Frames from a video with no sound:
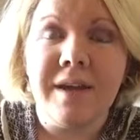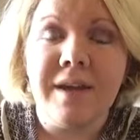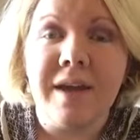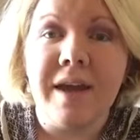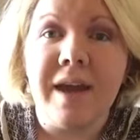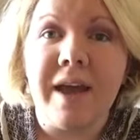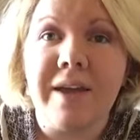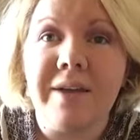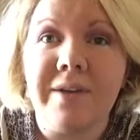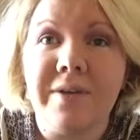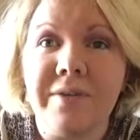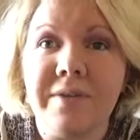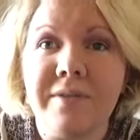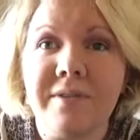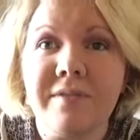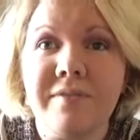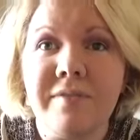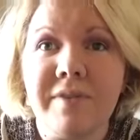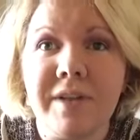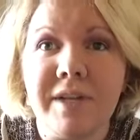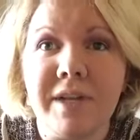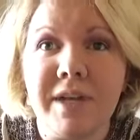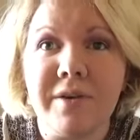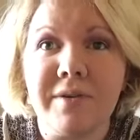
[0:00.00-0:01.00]
I know this
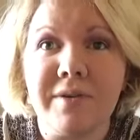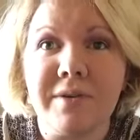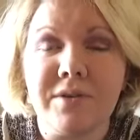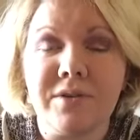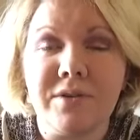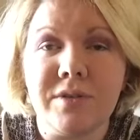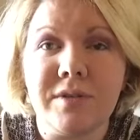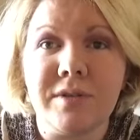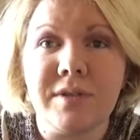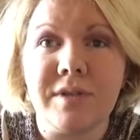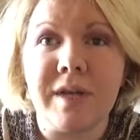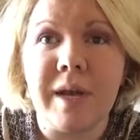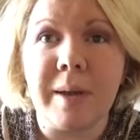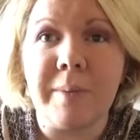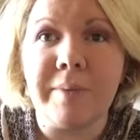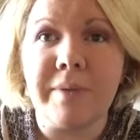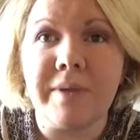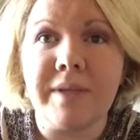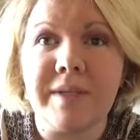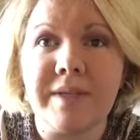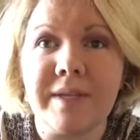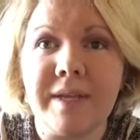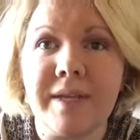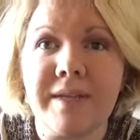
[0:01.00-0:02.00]
video is just a
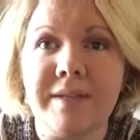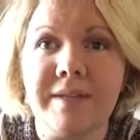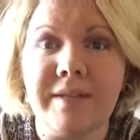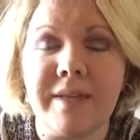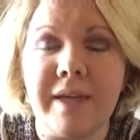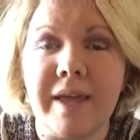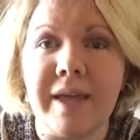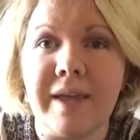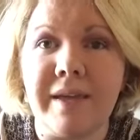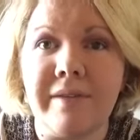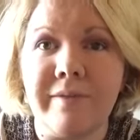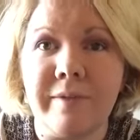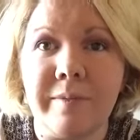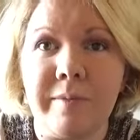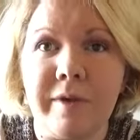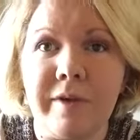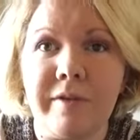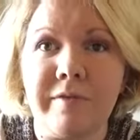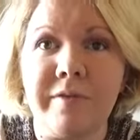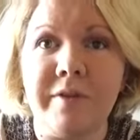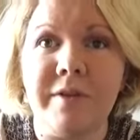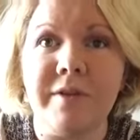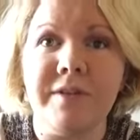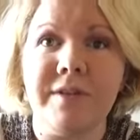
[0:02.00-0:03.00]
couple of days late from
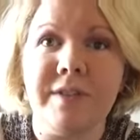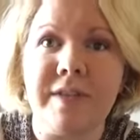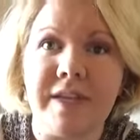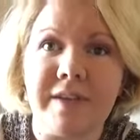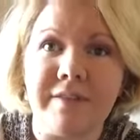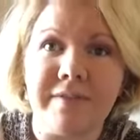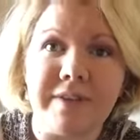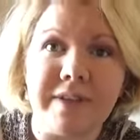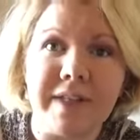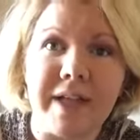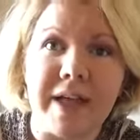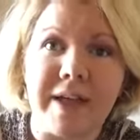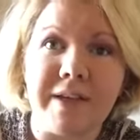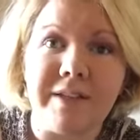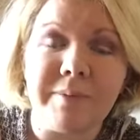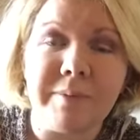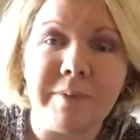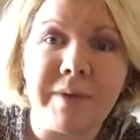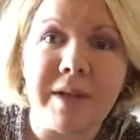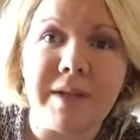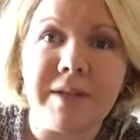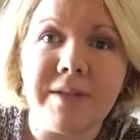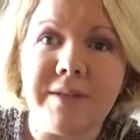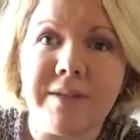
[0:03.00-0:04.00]
our first day of class,
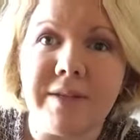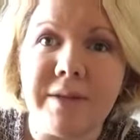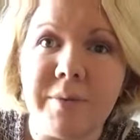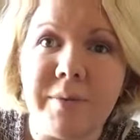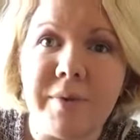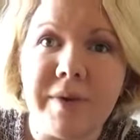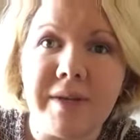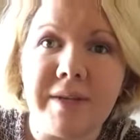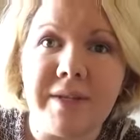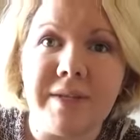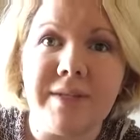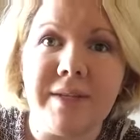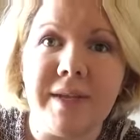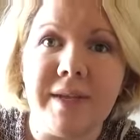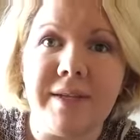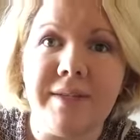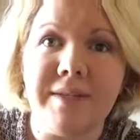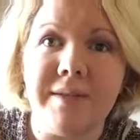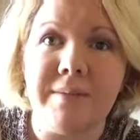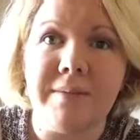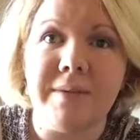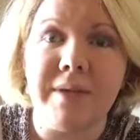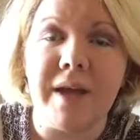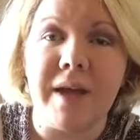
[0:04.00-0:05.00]
but I still wanted to take
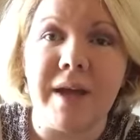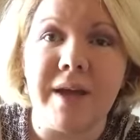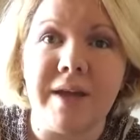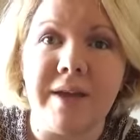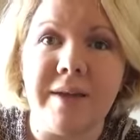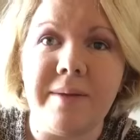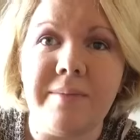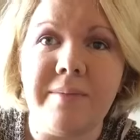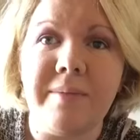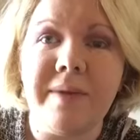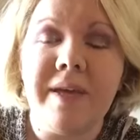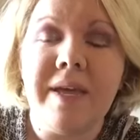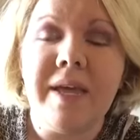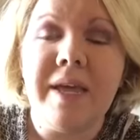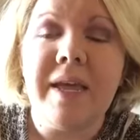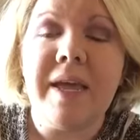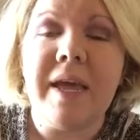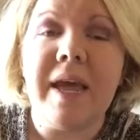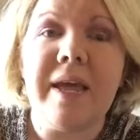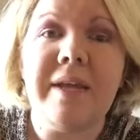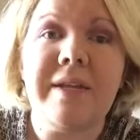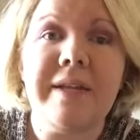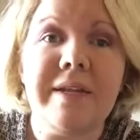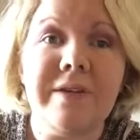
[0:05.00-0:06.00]
some time
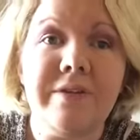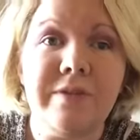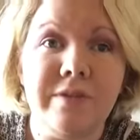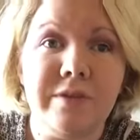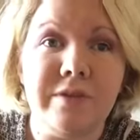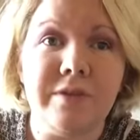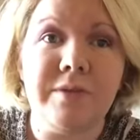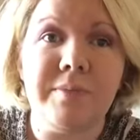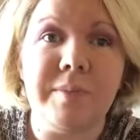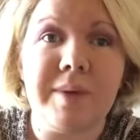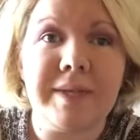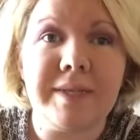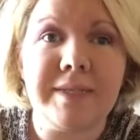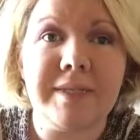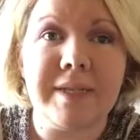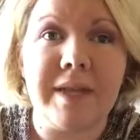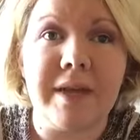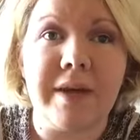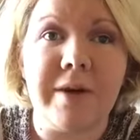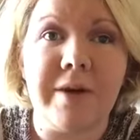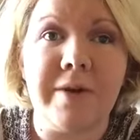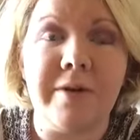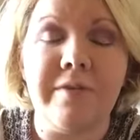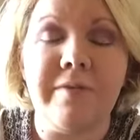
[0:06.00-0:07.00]
and introduce
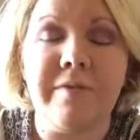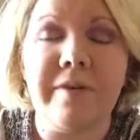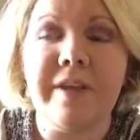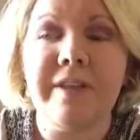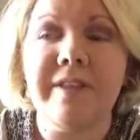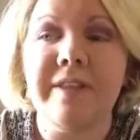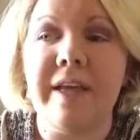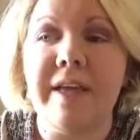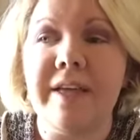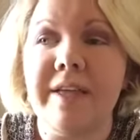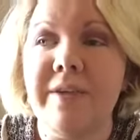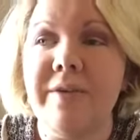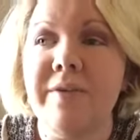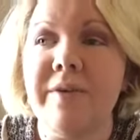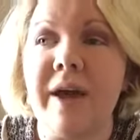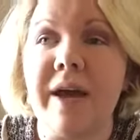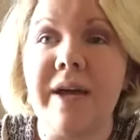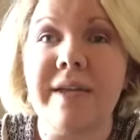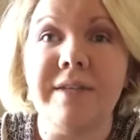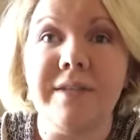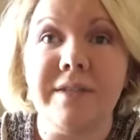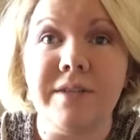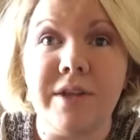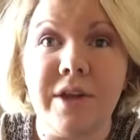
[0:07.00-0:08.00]
myself and let you
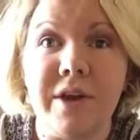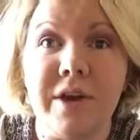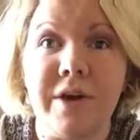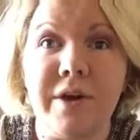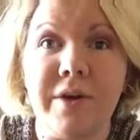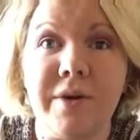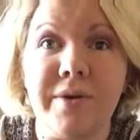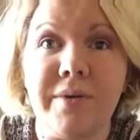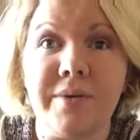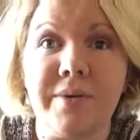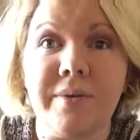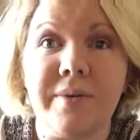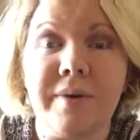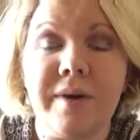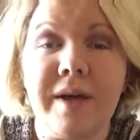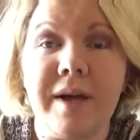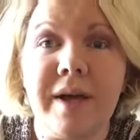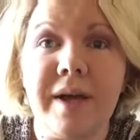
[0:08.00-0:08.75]
guys know